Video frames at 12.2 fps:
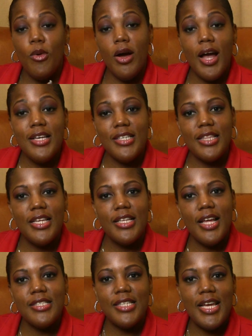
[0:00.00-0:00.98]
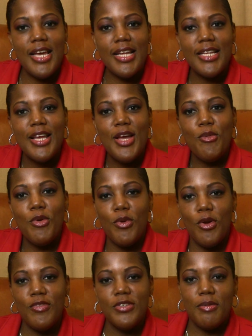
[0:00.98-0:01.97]
Well guys, I think that's it. We
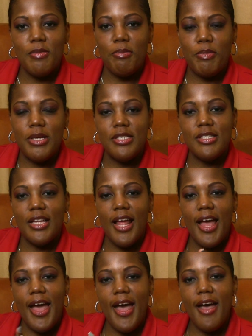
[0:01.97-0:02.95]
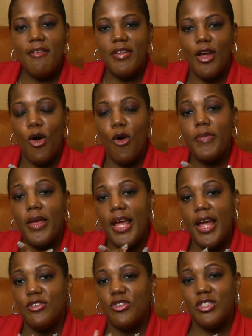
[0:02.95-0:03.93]
went over some of the pieces that I have, and I hope that
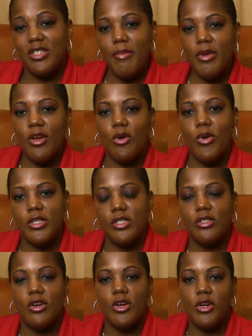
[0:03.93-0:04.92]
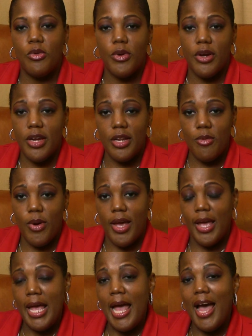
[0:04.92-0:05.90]
answers some of your questions on cookware
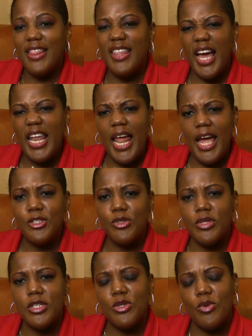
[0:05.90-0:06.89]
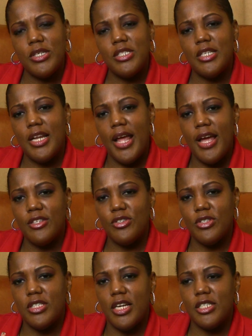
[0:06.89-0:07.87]
anyway. I think I like doing these question and
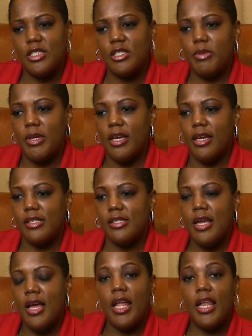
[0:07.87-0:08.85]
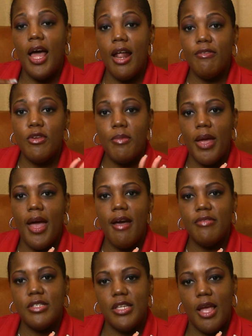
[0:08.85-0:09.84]
answer sessions because a lot of you may have
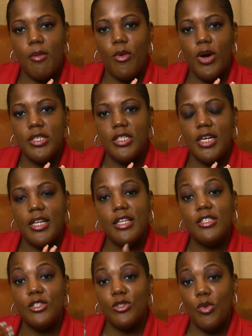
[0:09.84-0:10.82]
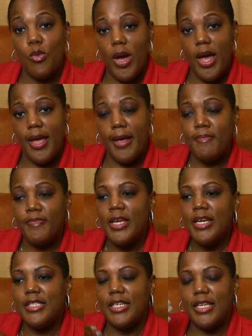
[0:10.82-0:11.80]
the same question, and this is a way
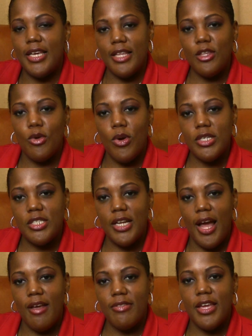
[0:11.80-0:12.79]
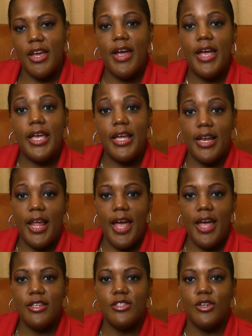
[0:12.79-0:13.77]
to get the question out there and get an
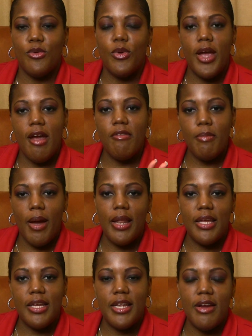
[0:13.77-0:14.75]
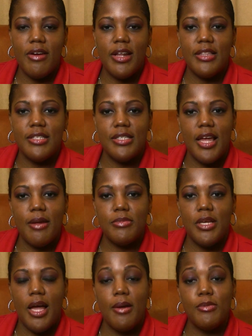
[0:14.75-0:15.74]
answer where everybody can hear it at the same
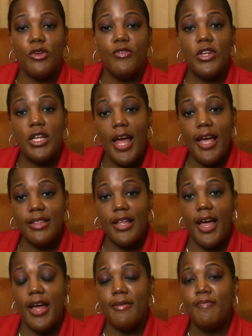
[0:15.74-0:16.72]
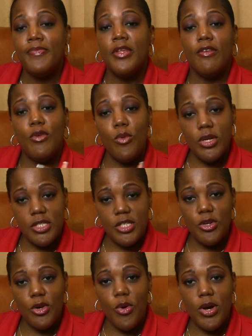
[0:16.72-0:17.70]
time. So if you like that, you want to
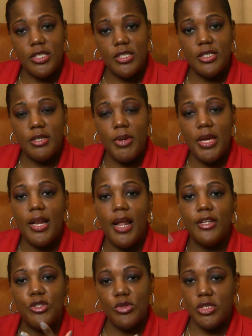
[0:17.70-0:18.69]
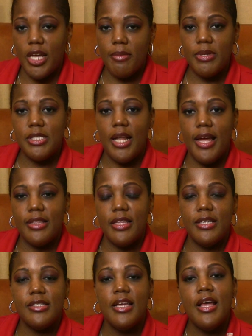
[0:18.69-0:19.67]
send your questions to me, and I do segments like
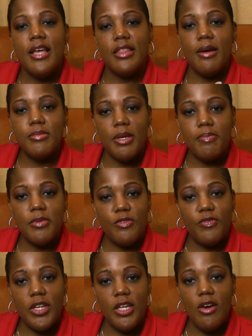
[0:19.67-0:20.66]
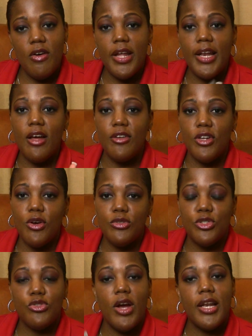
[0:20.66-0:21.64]
this, thumbs up this video and I'll know
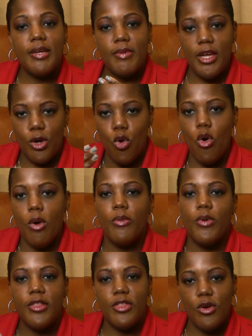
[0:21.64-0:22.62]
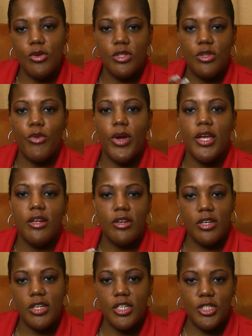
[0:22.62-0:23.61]
to try to incorporate those in the regular
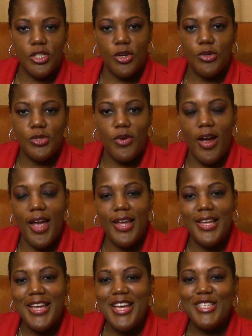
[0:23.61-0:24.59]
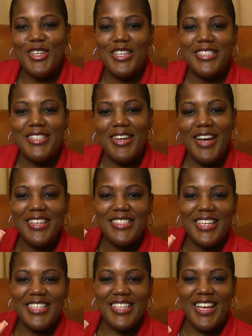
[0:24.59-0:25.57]
cooking shows, alright? So I'll see you guys
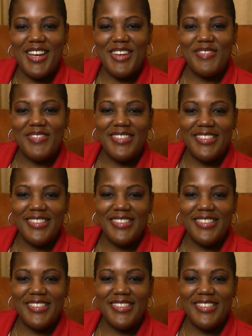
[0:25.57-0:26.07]
next time.